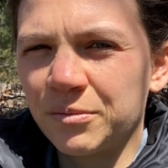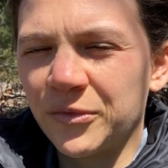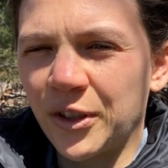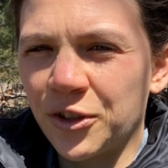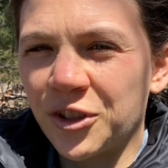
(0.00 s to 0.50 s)

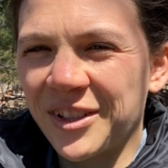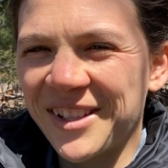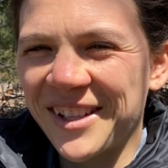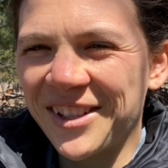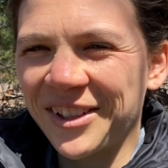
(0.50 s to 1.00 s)
function
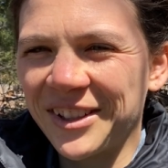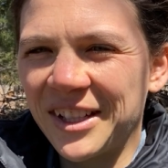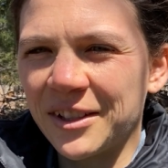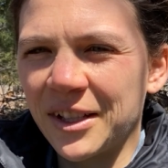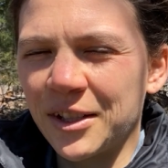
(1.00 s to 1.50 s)
essentially
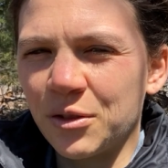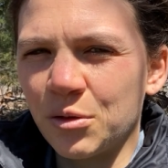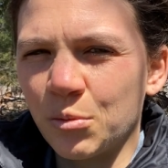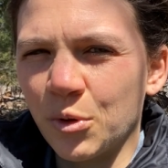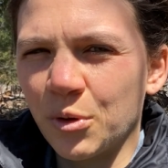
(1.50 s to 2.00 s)
and do
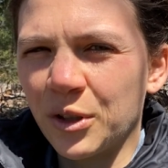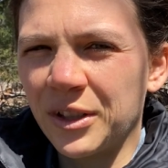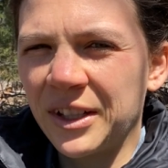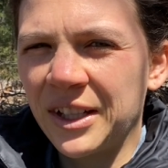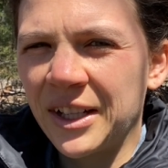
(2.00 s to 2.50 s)
more,
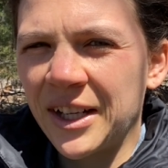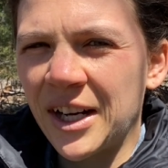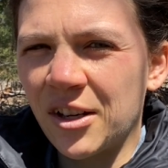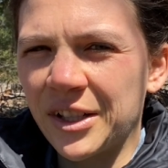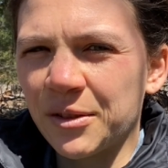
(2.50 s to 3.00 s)

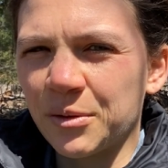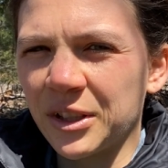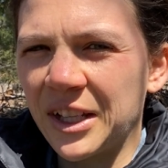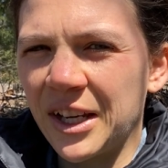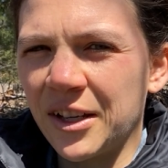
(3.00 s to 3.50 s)
I'll get
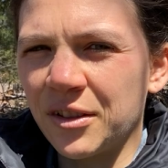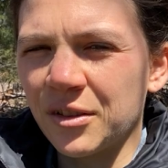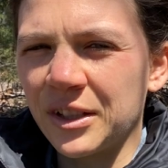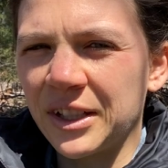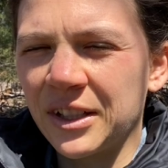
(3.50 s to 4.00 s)
really
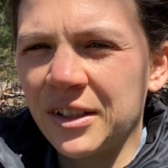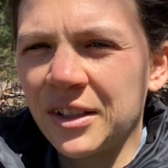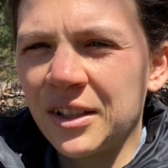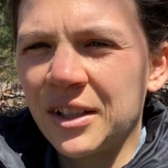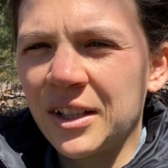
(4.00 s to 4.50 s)
angry.
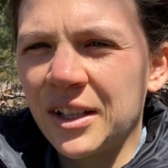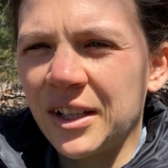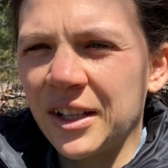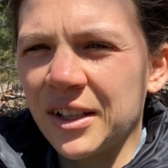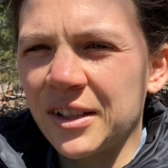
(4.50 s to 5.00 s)

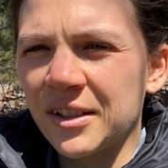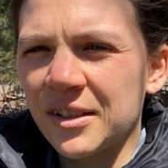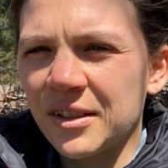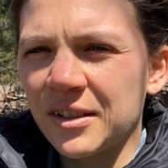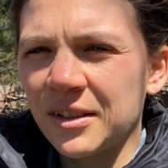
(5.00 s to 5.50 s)
And
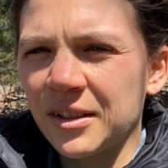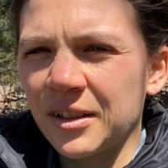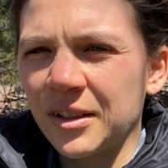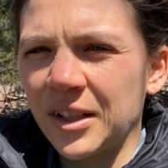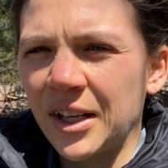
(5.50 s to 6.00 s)

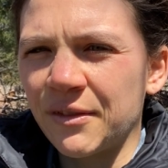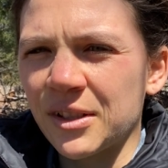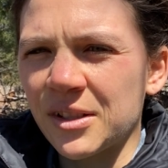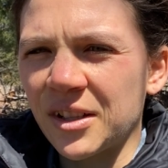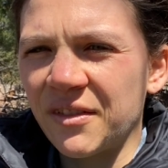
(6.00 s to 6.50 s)
I've
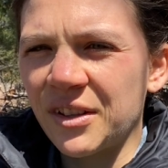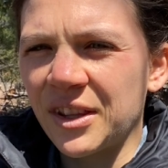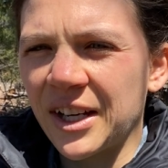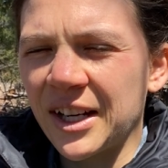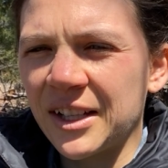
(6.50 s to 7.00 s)
discovered
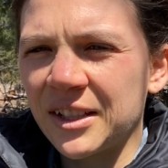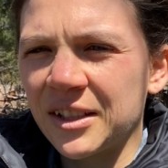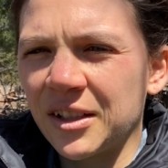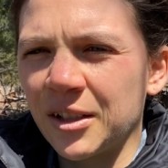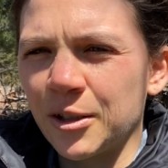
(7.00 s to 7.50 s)
that
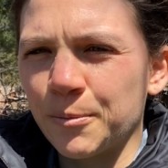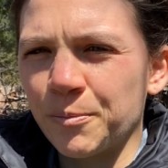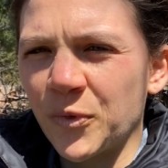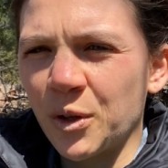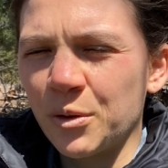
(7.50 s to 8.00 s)

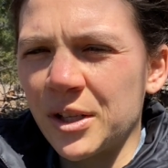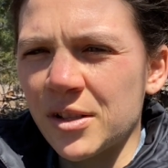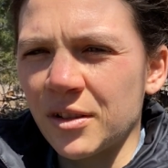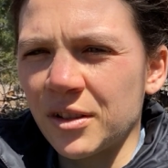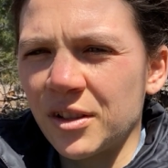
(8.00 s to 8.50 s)
through his
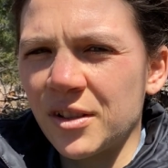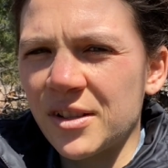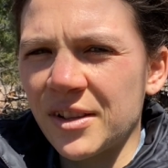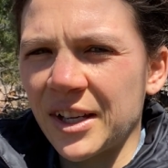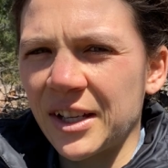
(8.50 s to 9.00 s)

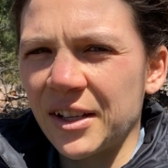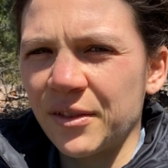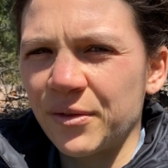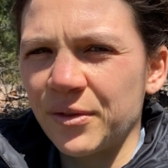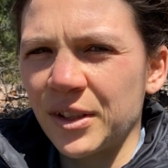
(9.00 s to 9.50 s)
alerts, that
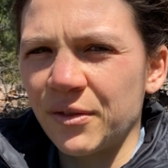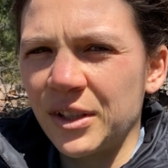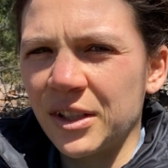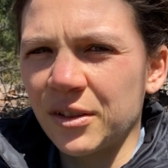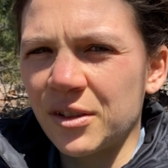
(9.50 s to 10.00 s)
if
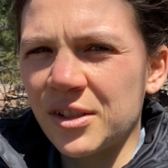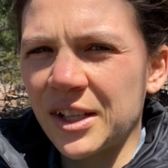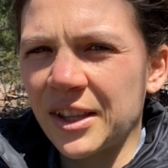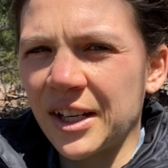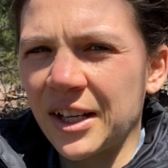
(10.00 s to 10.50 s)
he alerts
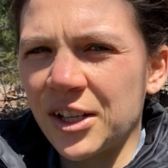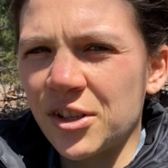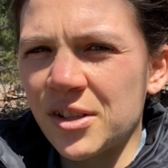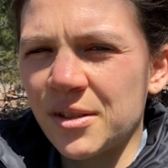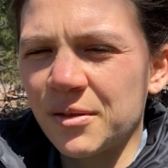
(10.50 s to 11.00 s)
like that, and I
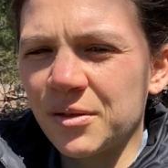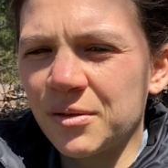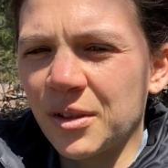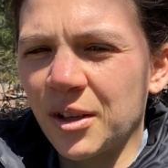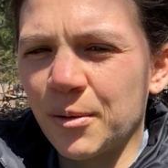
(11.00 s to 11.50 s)
just
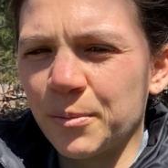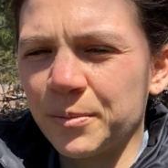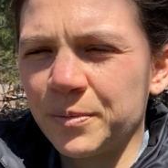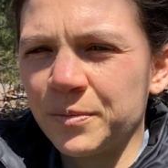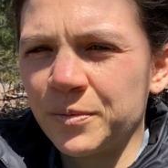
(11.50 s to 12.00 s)

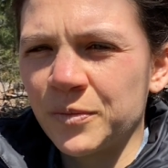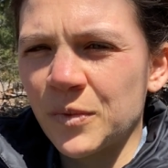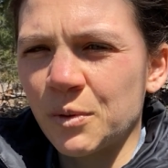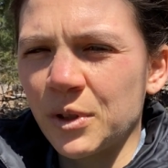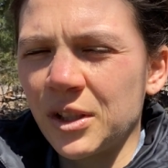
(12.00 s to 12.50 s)

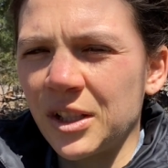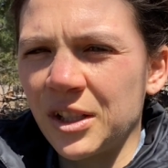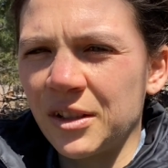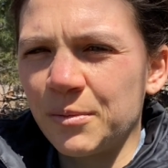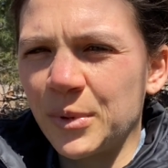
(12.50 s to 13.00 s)

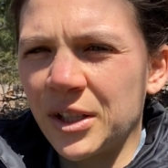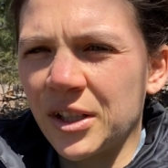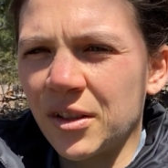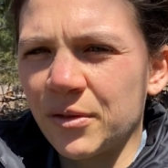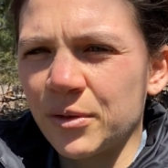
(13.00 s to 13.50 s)
really be
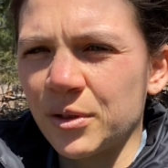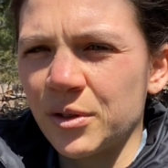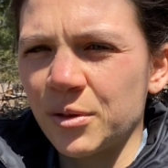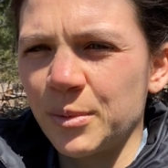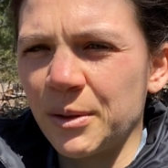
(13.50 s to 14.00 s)
careful to be